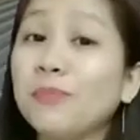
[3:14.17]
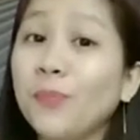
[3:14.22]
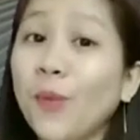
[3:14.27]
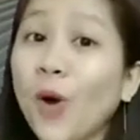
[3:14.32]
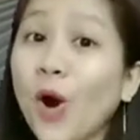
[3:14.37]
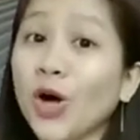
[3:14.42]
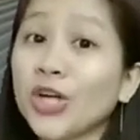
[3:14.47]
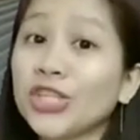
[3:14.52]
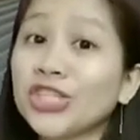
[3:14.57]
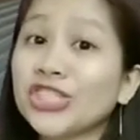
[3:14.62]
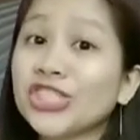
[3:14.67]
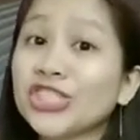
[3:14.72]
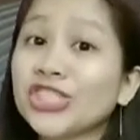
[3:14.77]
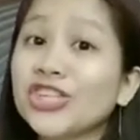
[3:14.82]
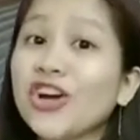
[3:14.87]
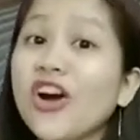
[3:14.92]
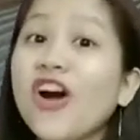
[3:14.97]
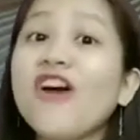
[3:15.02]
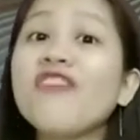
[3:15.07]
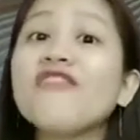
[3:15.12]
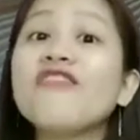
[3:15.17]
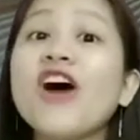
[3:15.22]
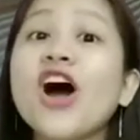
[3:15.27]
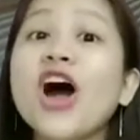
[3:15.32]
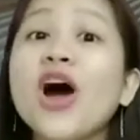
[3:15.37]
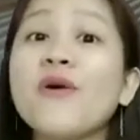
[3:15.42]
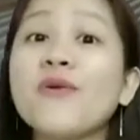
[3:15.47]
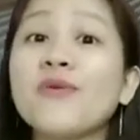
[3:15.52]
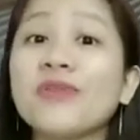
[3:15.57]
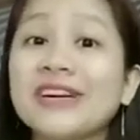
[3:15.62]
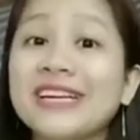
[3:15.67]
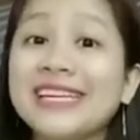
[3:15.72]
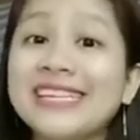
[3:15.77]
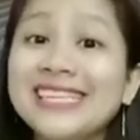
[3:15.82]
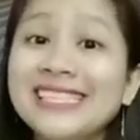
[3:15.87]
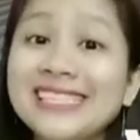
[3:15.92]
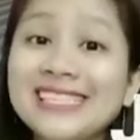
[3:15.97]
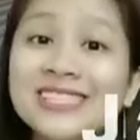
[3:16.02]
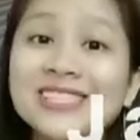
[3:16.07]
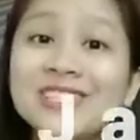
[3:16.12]
pots of our
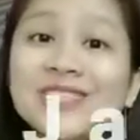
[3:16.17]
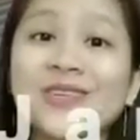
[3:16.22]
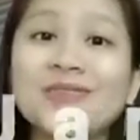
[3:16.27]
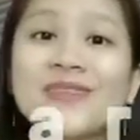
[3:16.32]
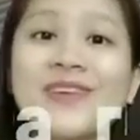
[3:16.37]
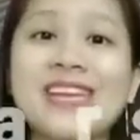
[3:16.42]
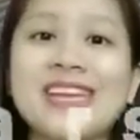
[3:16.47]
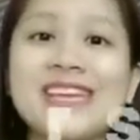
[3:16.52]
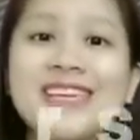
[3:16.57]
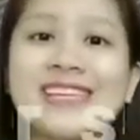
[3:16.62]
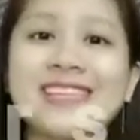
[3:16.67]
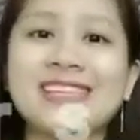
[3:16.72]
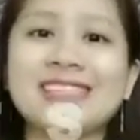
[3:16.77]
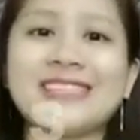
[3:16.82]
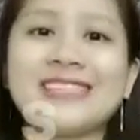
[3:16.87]
history.